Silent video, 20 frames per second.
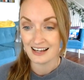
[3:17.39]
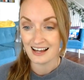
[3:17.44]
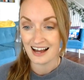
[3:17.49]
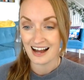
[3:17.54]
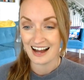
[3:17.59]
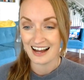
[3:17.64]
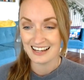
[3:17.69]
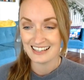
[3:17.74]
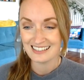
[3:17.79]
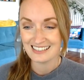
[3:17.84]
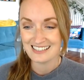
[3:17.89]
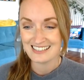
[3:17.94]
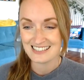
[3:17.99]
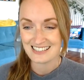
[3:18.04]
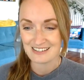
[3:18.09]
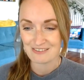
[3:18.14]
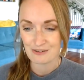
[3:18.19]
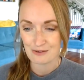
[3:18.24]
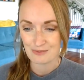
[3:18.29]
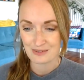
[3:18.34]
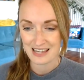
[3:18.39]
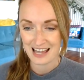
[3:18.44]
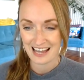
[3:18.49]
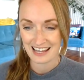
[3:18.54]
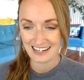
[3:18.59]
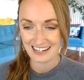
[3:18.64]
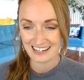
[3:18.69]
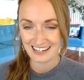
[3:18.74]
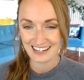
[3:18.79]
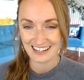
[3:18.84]
Hi, Lindsay from
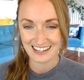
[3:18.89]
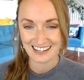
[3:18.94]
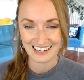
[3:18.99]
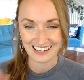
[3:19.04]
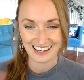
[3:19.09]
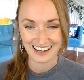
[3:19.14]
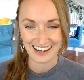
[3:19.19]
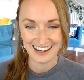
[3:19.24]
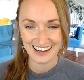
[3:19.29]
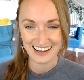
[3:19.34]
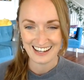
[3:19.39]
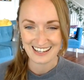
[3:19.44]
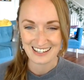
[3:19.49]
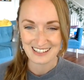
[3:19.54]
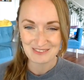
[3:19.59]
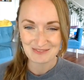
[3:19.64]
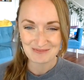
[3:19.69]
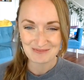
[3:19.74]
Canada. Hi.